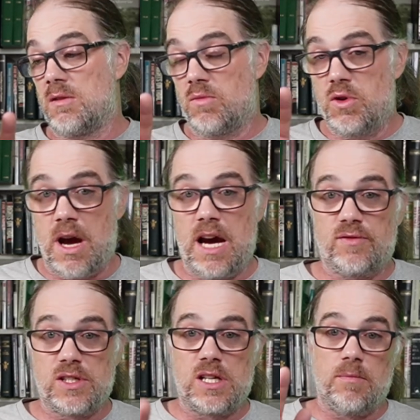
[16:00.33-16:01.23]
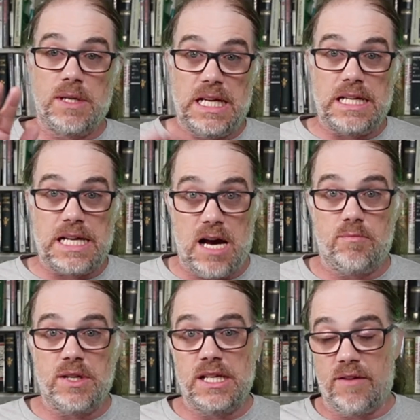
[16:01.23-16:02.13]
You have to come and get
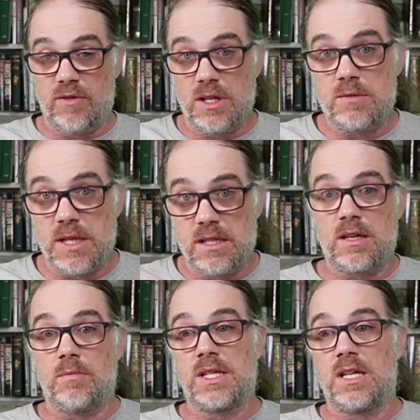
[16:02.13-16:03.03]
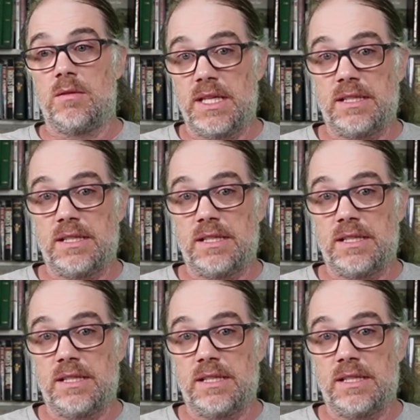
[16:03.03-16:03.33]
competent evidence, meaning someone to come in